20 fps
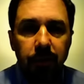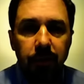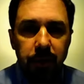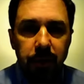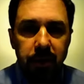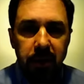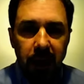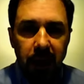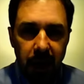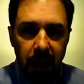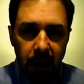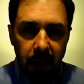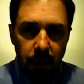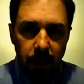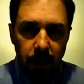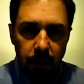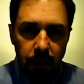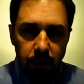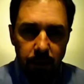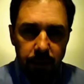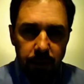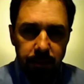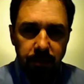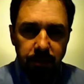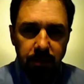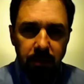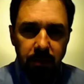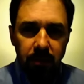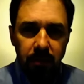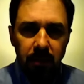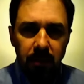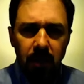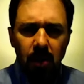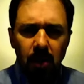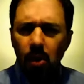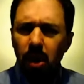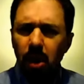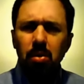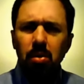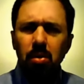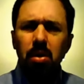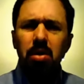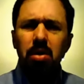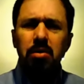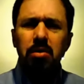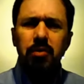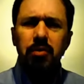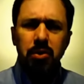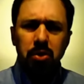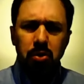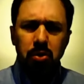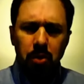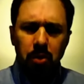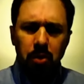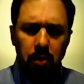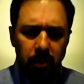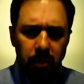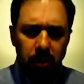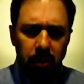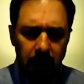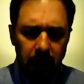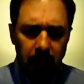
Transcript: forsake you. What a wonderful truth.